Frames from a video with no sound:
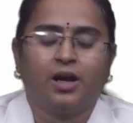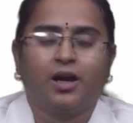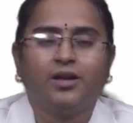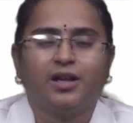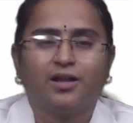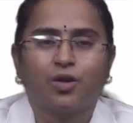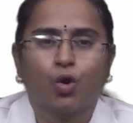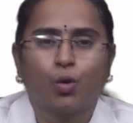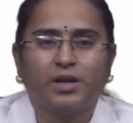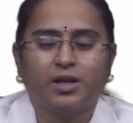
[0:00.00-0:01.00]
And
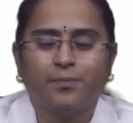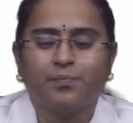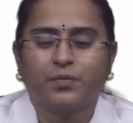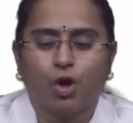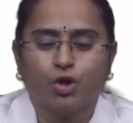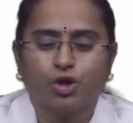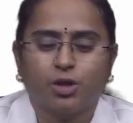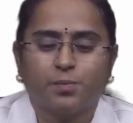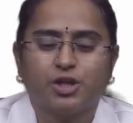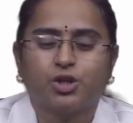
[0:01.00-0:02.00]
insomnia,
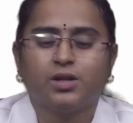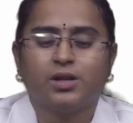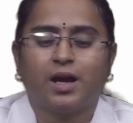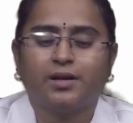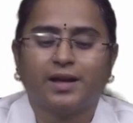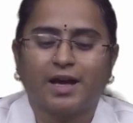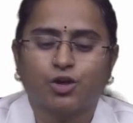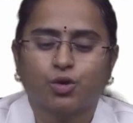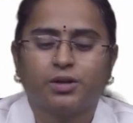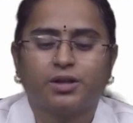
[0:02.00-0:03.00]
constipation and
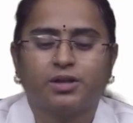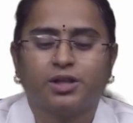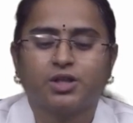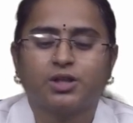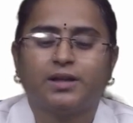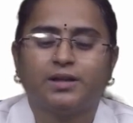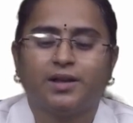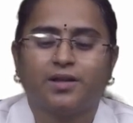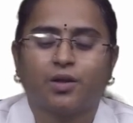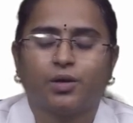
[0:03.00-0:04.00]
gastrointestinal
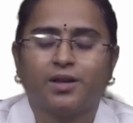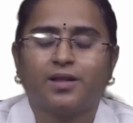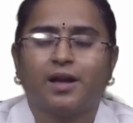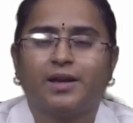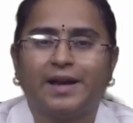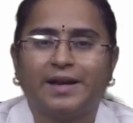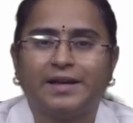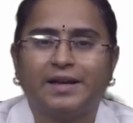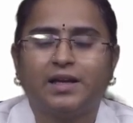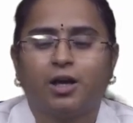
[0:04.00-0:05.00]
disorders and
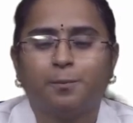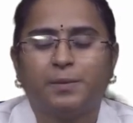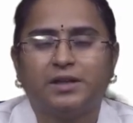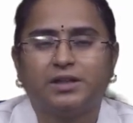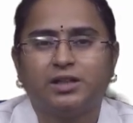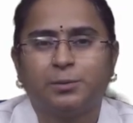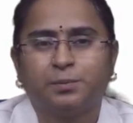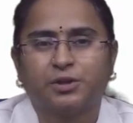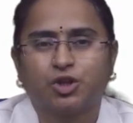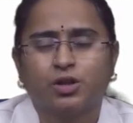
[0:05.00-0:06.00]
headache and mental
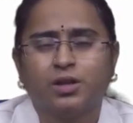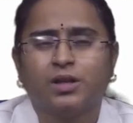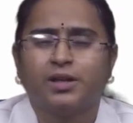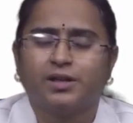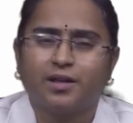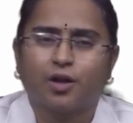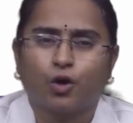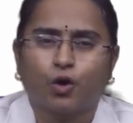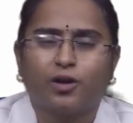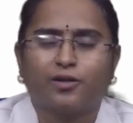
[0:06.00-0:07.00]
depression, these
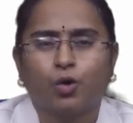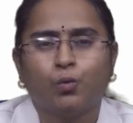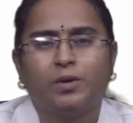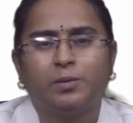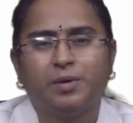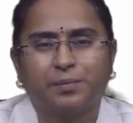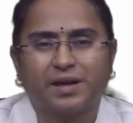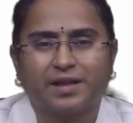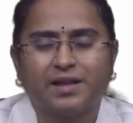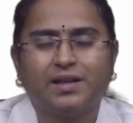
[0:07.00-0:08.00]
are also will be
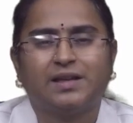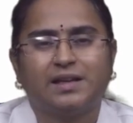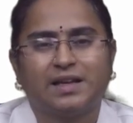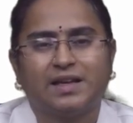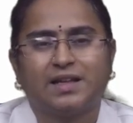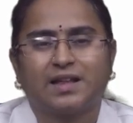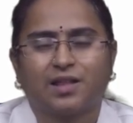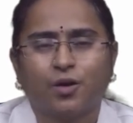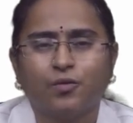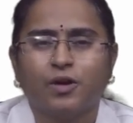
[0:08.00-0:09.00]
present in
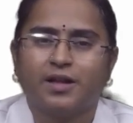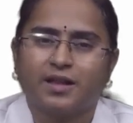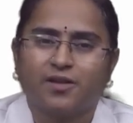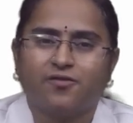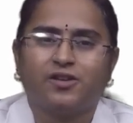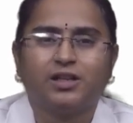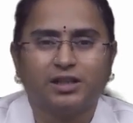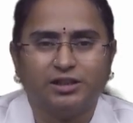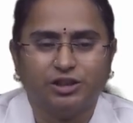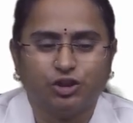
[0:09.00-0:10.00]
cases of severe
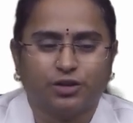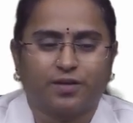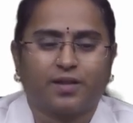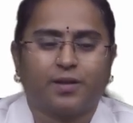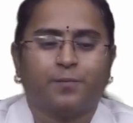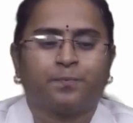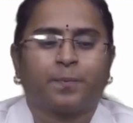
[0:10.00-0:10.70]
conditions.